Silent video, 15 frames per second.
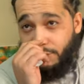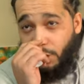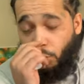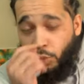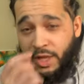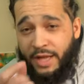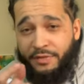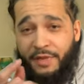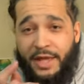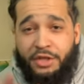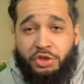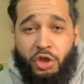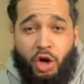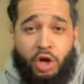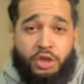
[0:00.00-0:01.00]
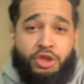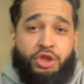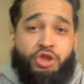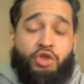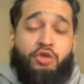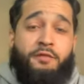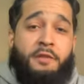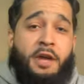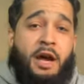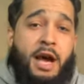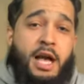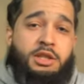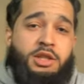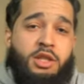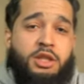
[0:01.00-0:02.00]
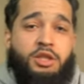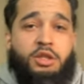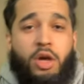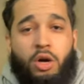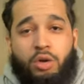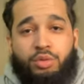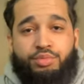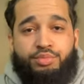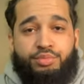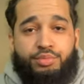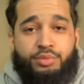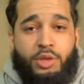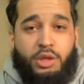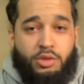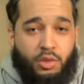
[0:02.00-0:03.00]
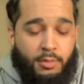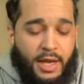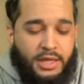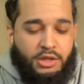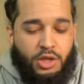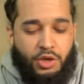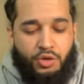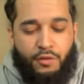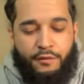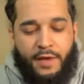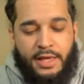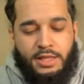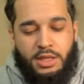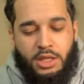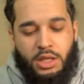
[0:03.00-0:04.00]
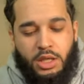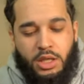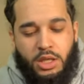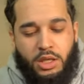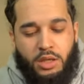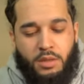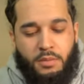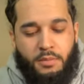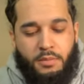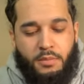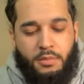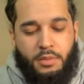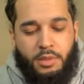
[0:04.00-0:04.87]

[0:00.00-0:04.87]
when they charge a juvenile as an adult. So basically you facing um